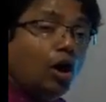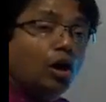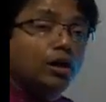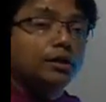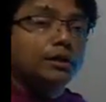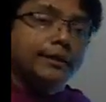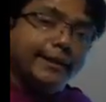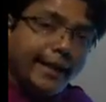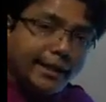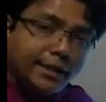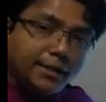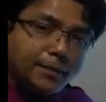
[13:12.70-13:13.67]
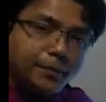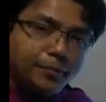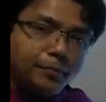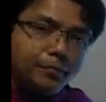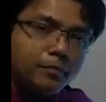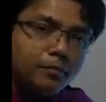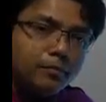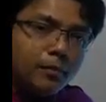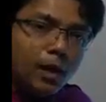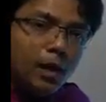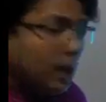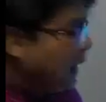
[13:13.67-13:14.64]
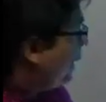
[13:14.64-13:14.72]
called dash.
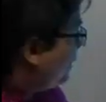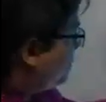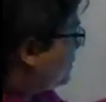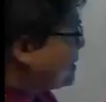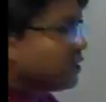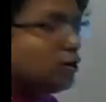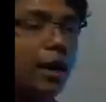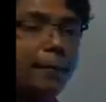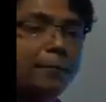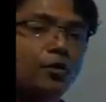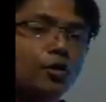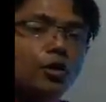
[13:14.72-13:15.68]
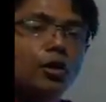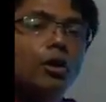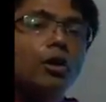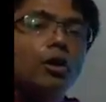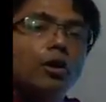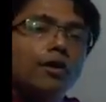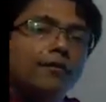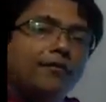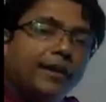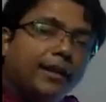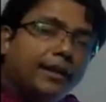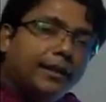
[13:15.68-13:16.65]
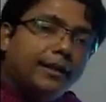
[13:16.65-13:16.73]
It means you have to
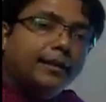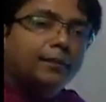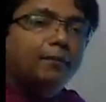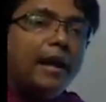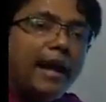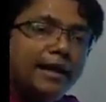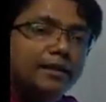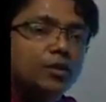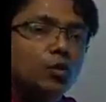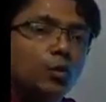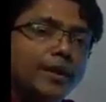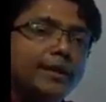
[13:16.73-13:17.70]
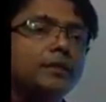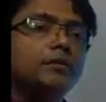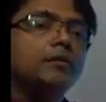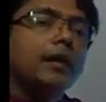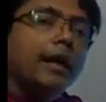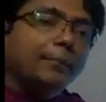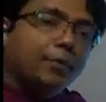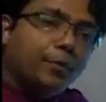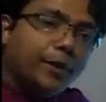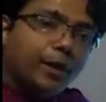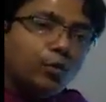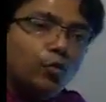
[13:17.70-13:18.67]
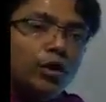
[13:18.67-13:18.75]
fill in the blanks with
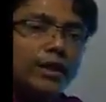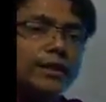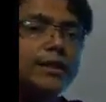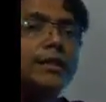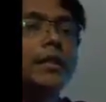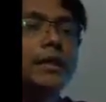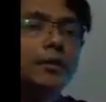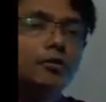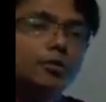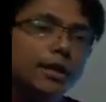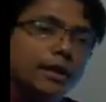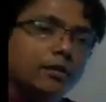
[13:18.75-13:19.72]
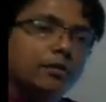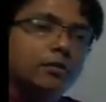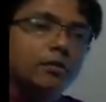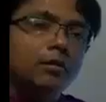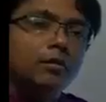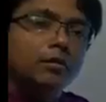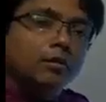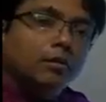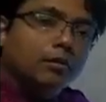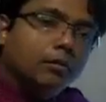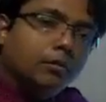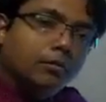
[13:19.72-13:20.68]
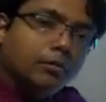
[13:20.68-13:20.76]
appropriate words using
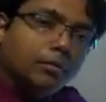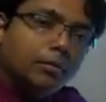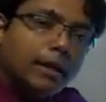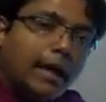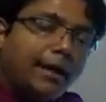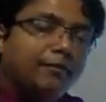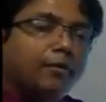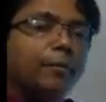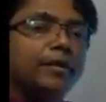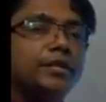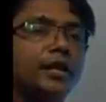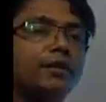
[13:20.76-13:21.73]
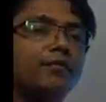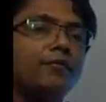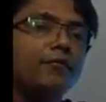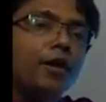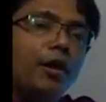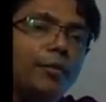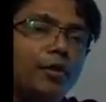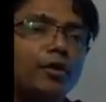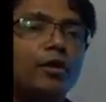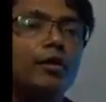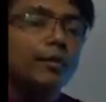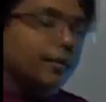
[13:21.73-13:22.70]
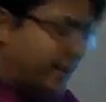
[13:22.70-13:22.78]
the information from
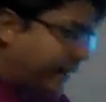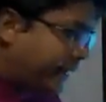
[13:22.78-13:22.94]
your